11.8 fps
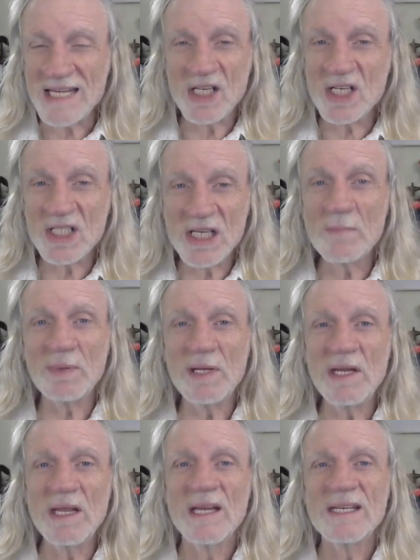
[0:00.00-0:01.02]
just
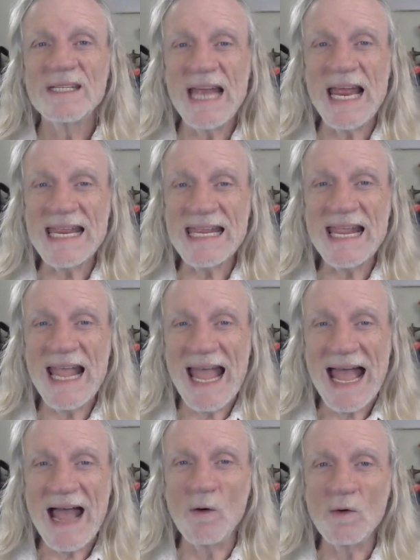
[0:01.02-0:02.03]
simply taking
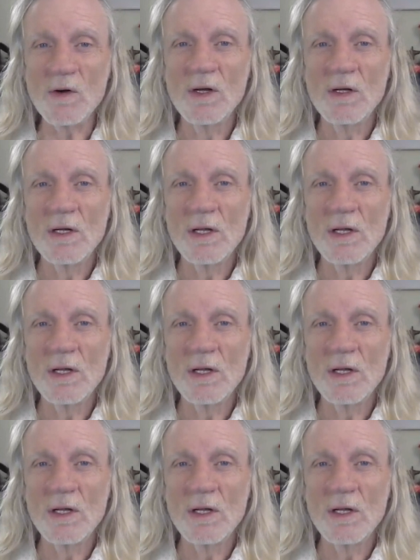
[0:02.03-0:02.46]
out